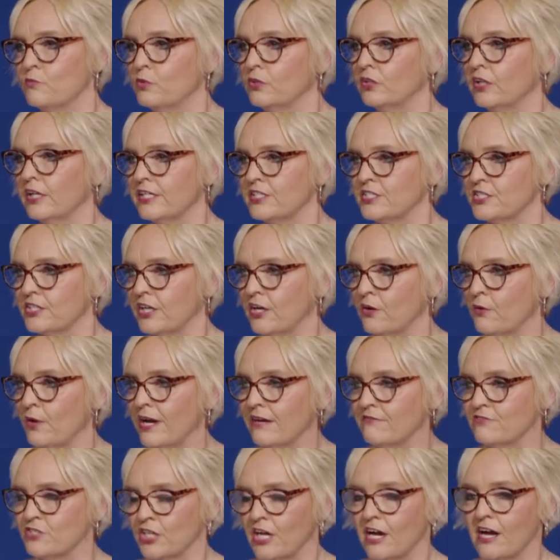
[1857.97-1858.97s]
would like to go
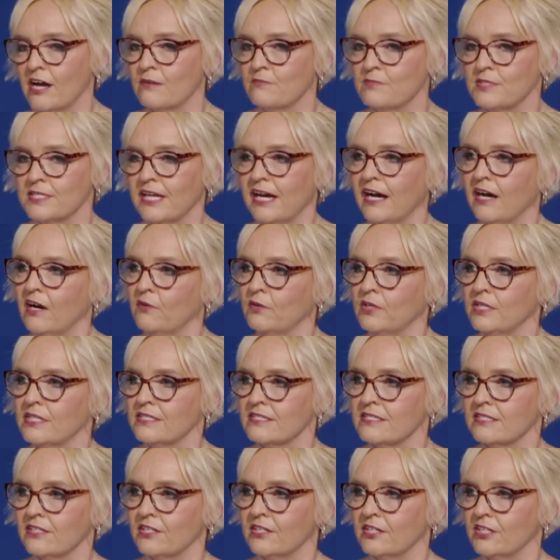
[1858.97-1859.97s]
have jobs out
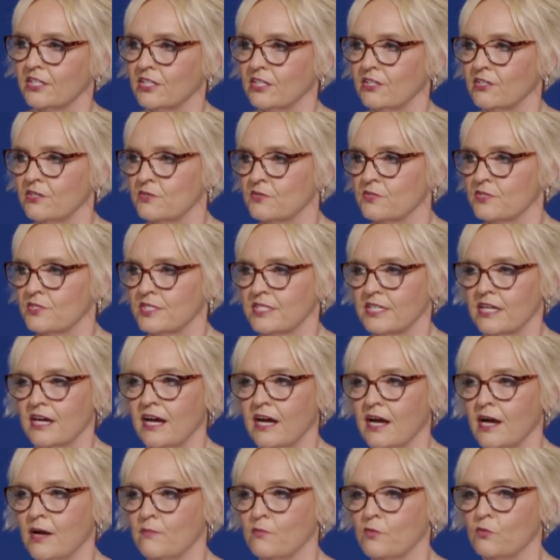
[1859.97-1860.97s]
in Syracuse
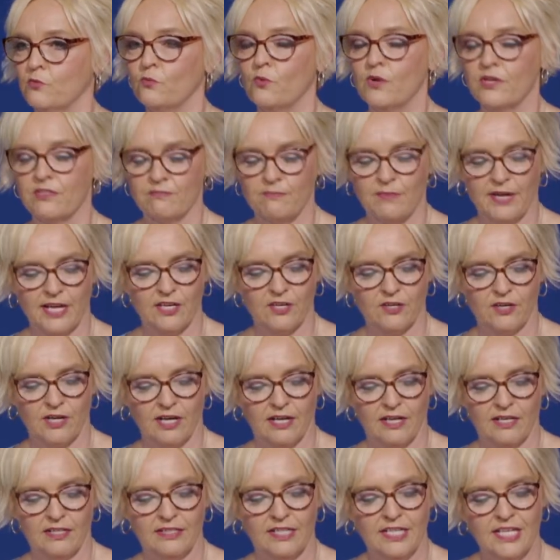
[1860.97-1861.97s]
with
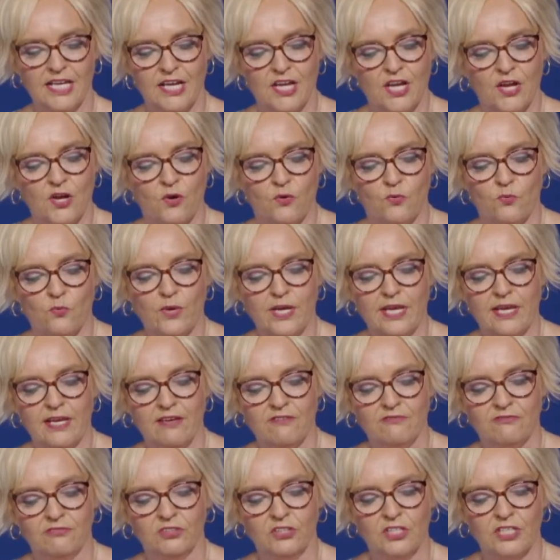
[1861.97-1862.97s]
Micron?
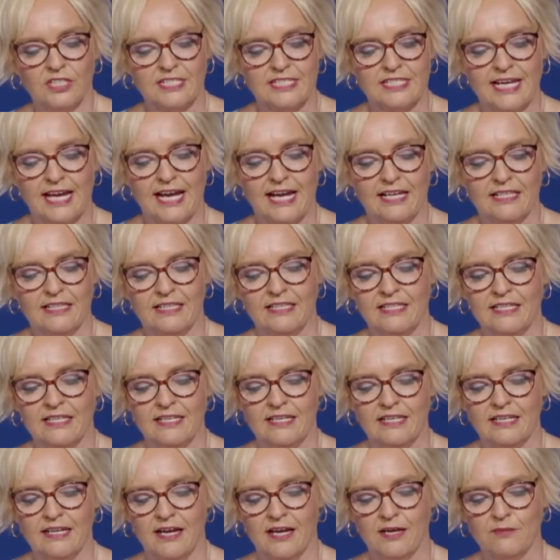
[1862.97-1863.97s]
We've looked at
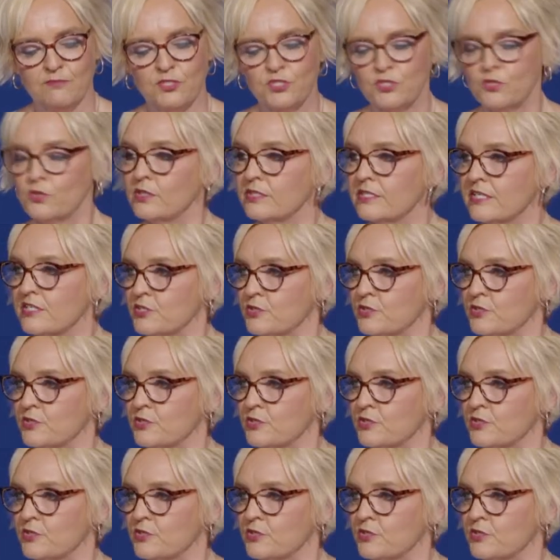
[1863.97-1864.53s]
the school